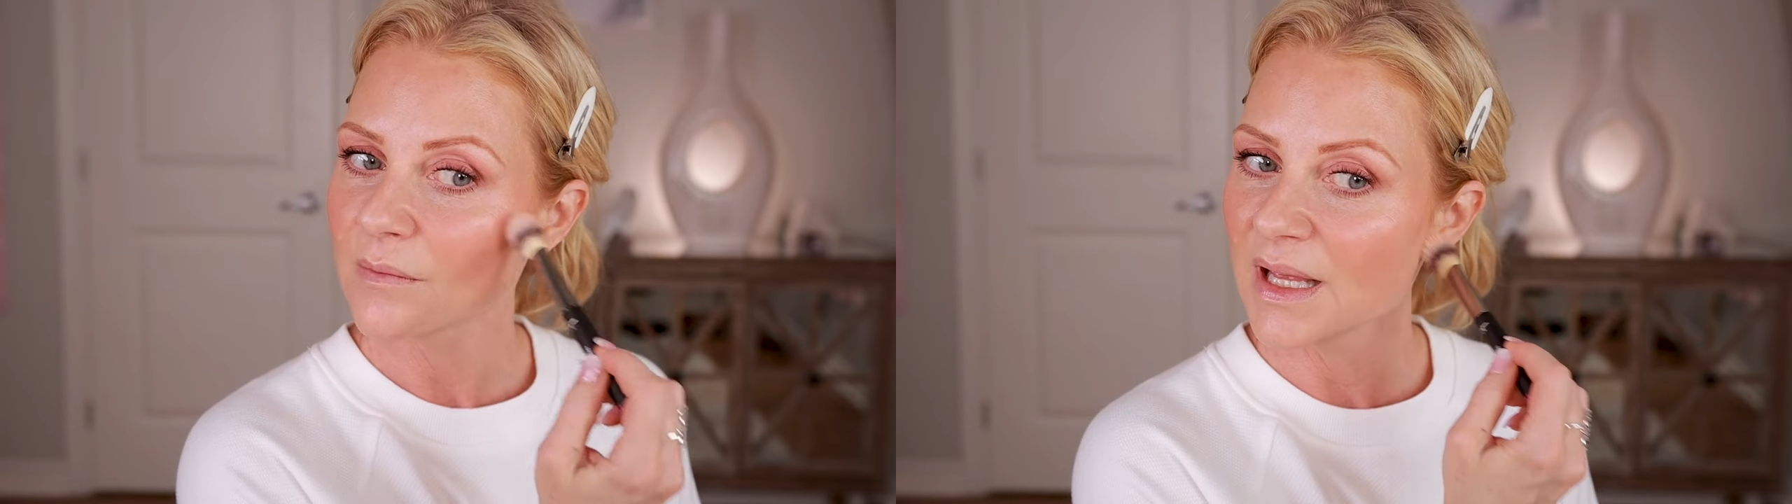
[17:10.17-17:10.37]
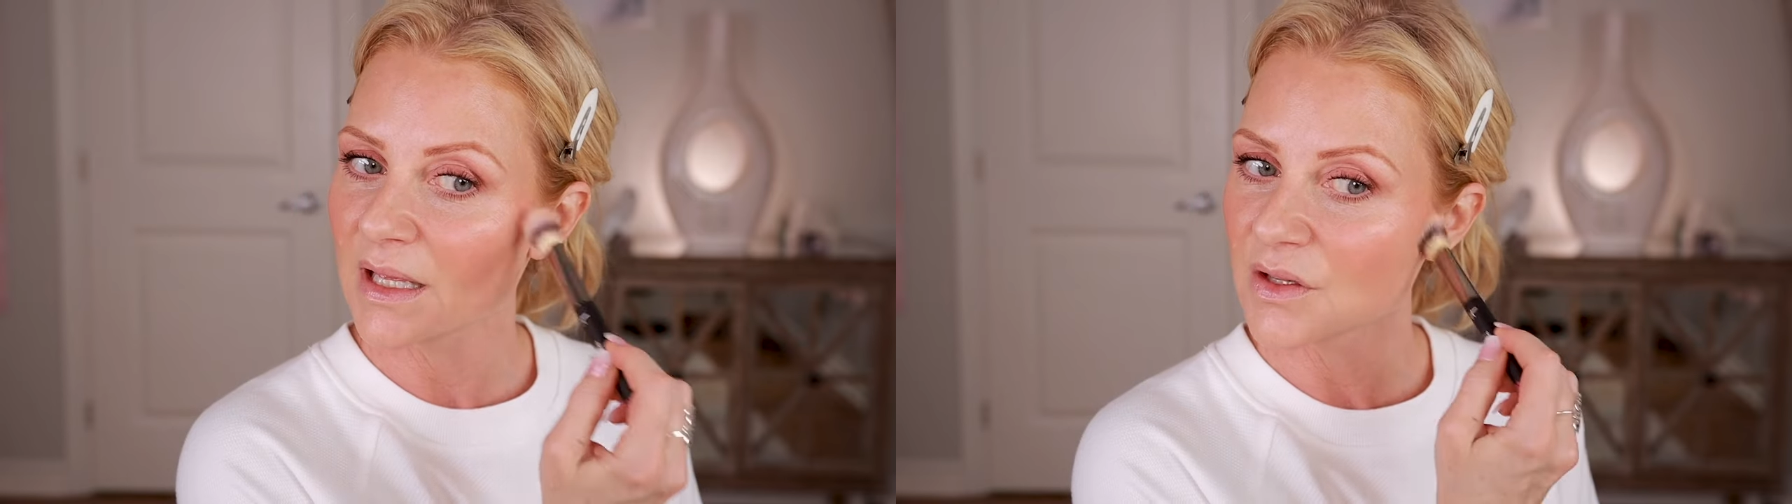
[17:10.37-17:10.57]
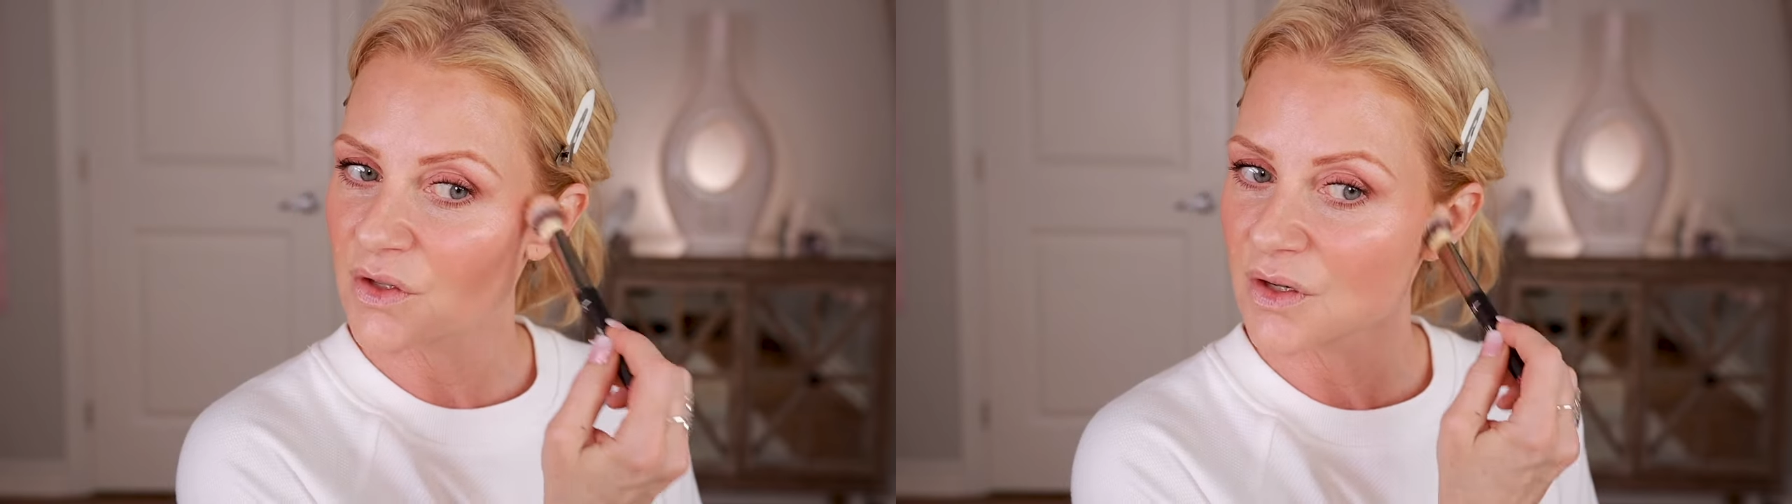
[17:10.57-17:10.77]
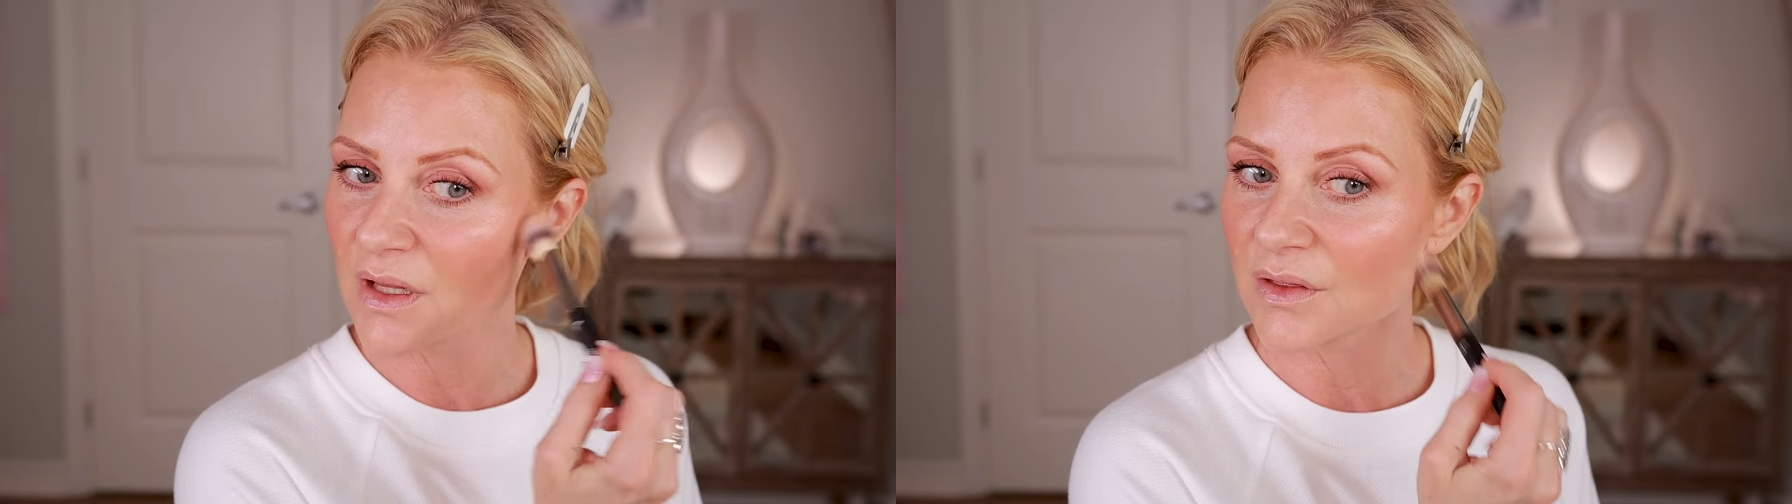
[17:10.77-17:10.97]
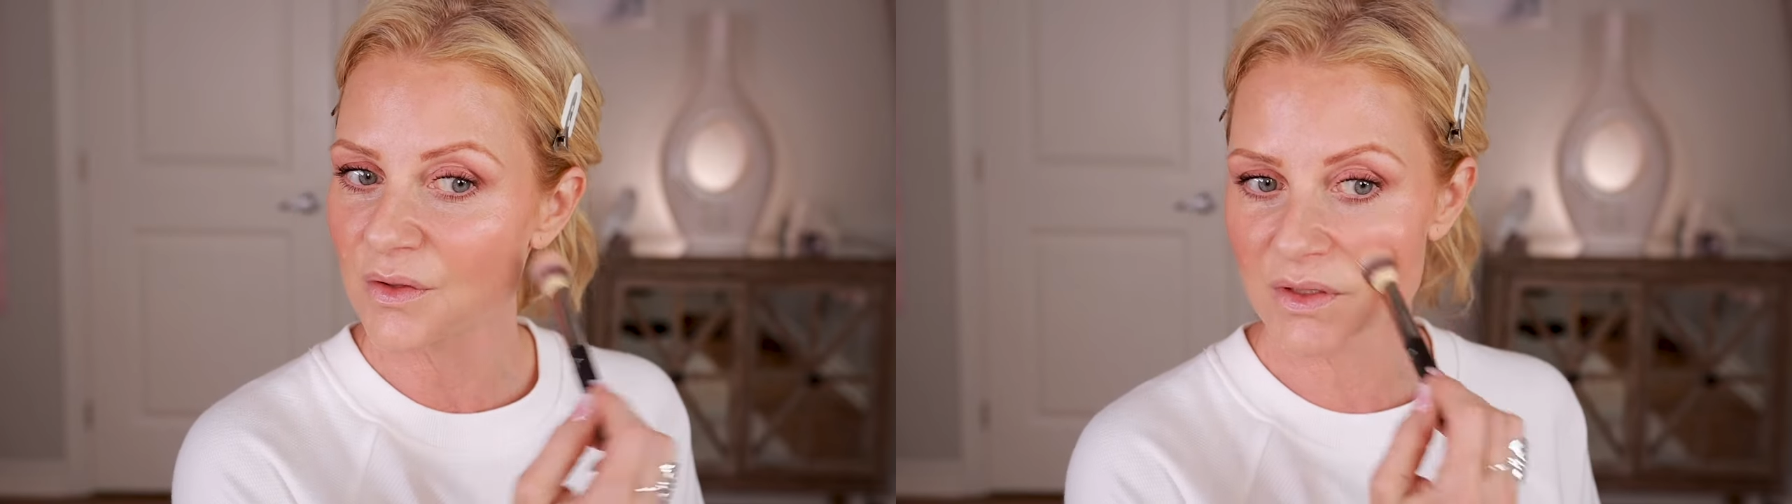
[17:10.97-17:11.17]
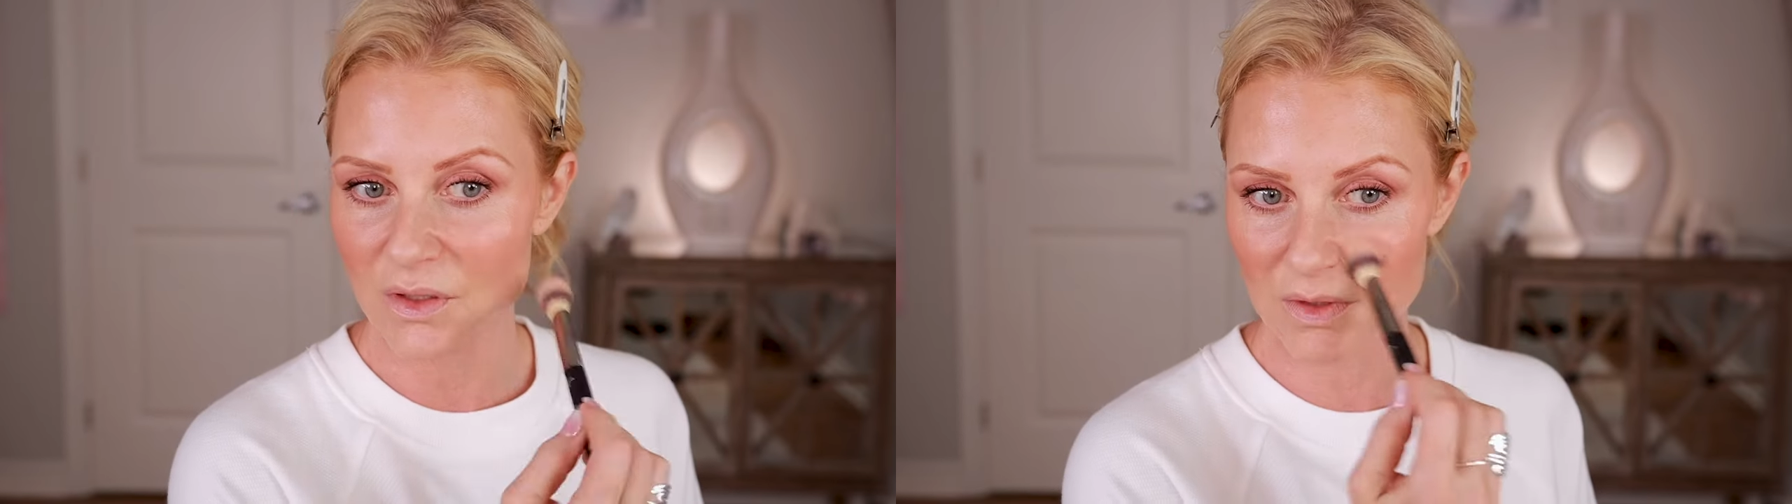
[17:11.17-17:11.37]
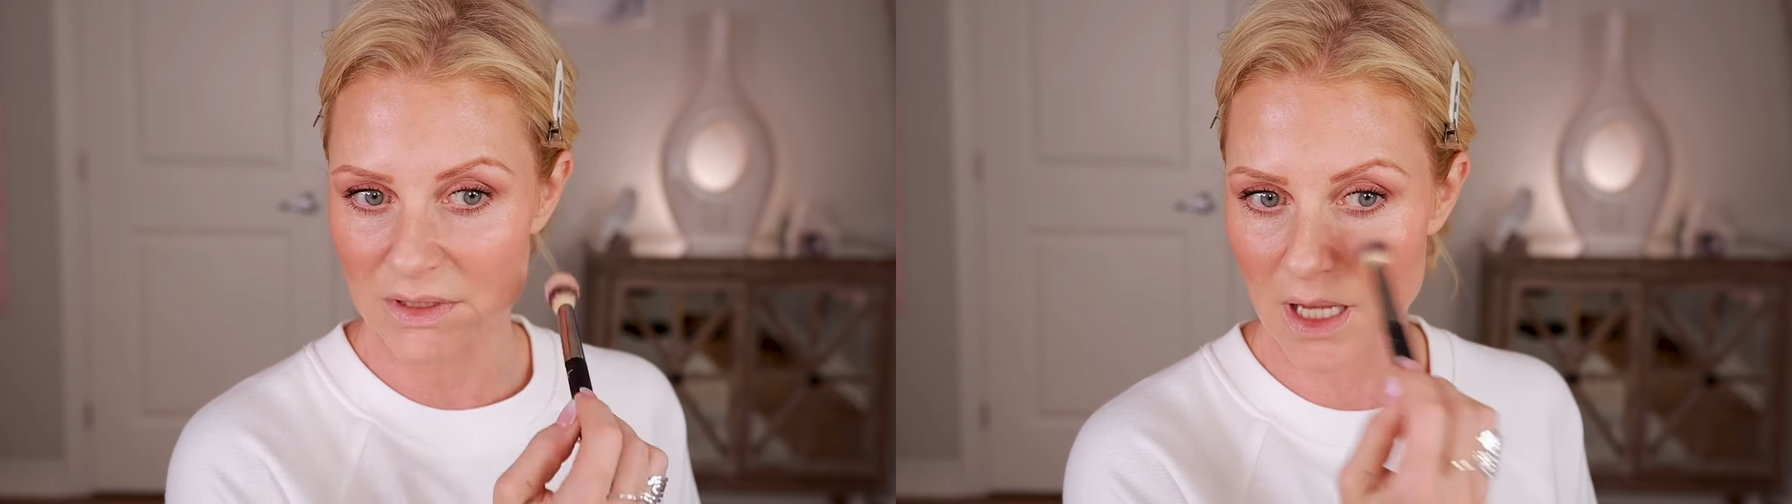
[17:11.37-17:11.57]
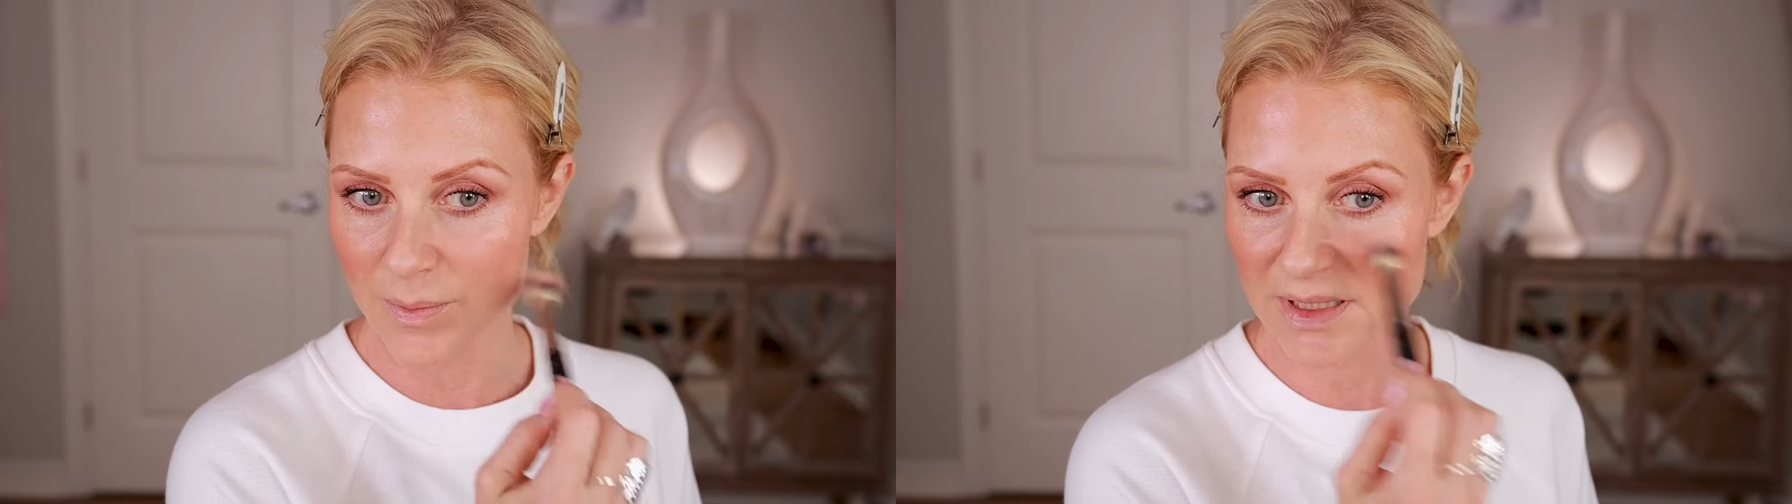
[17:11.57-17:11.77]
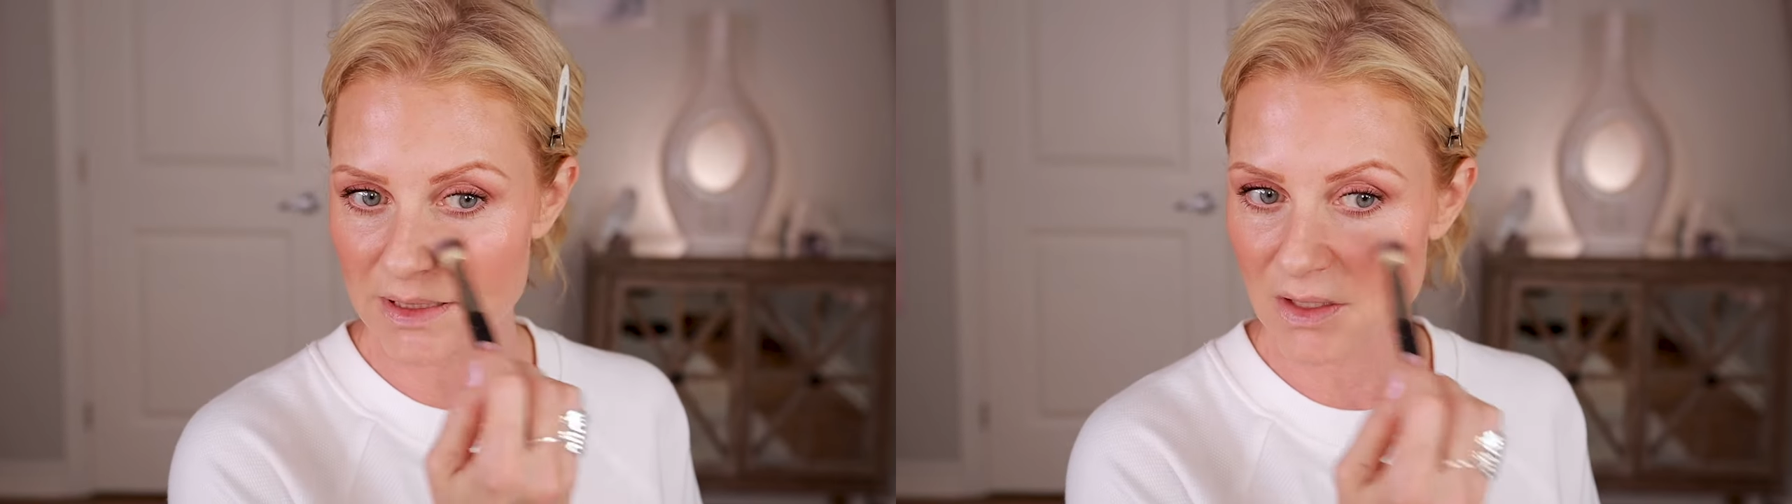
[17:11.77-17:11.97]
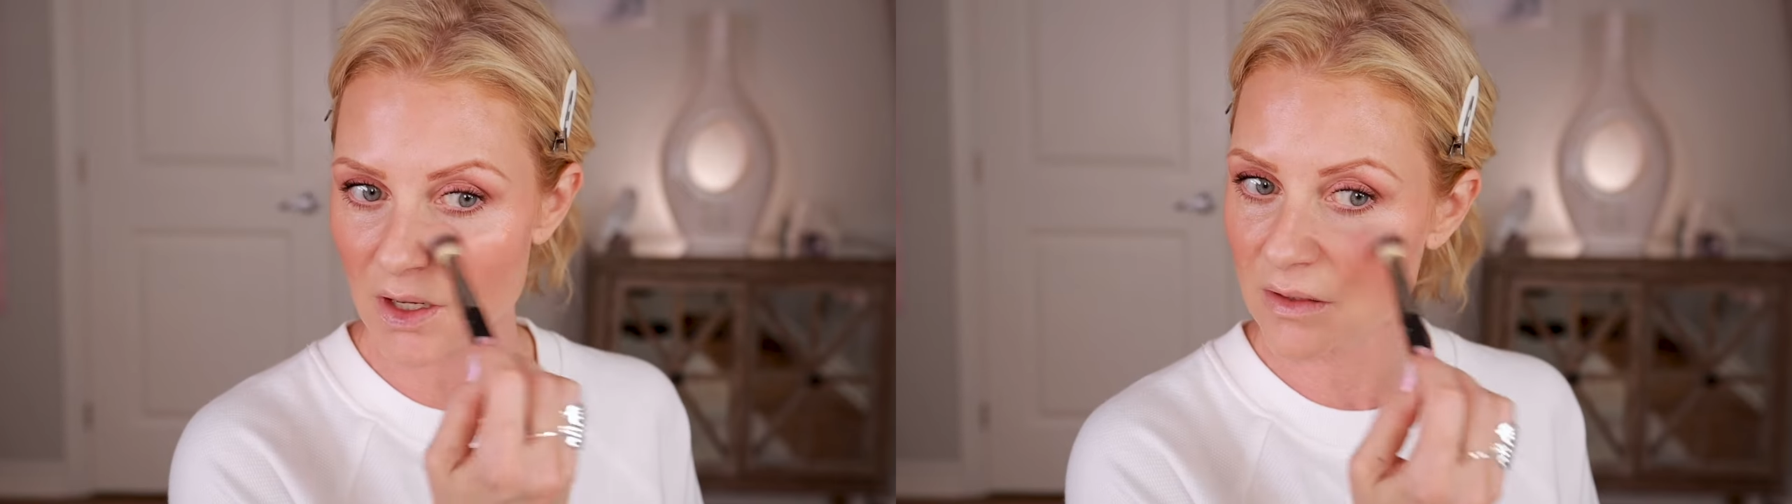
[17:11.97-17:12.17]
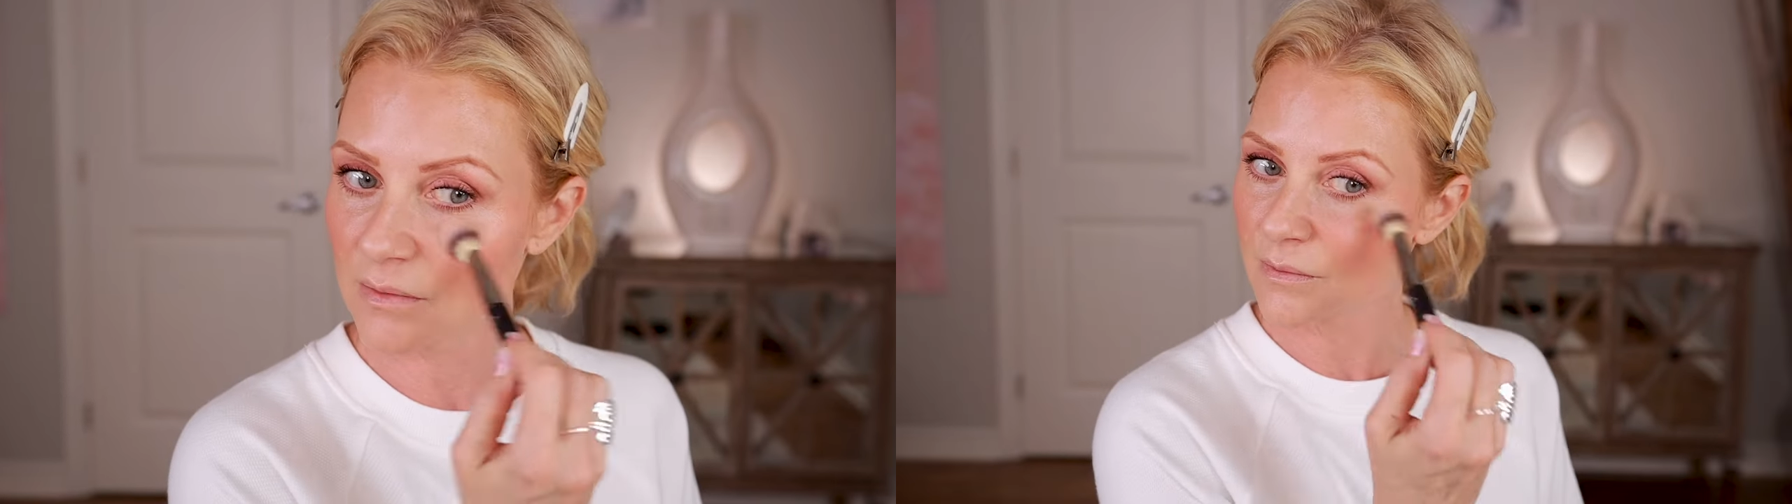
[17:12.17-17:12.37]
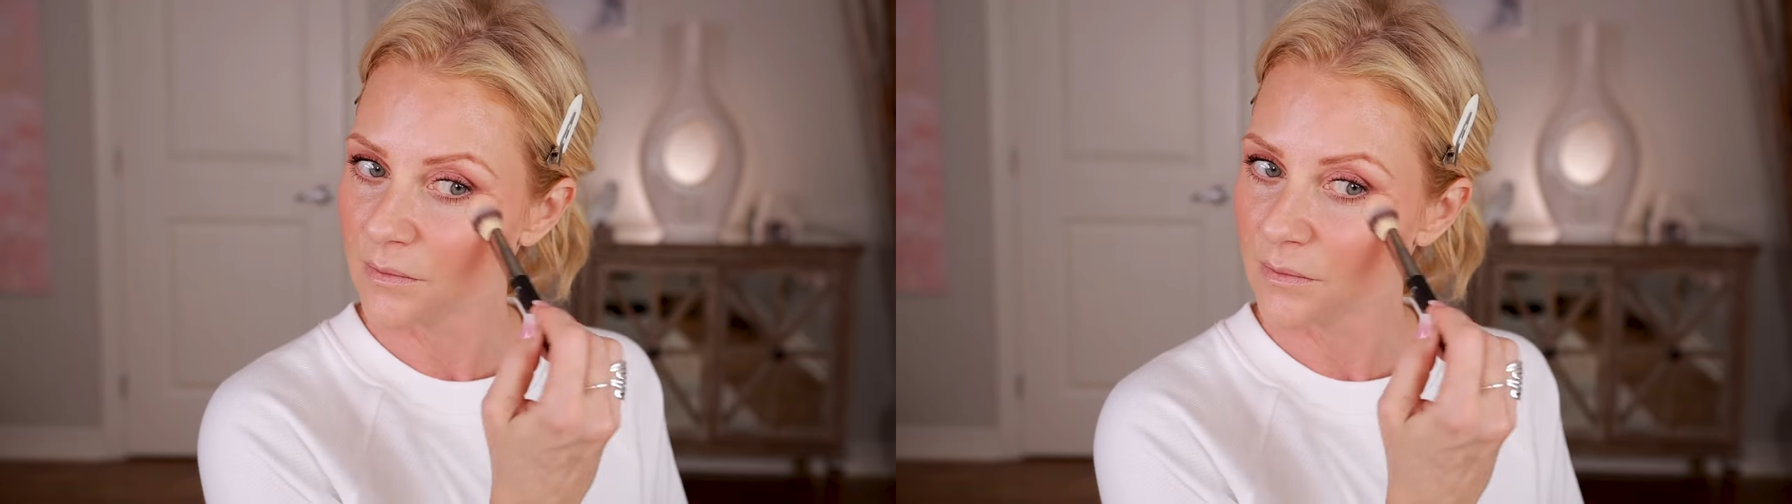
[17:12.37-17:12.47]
making sure that there's no stop and start.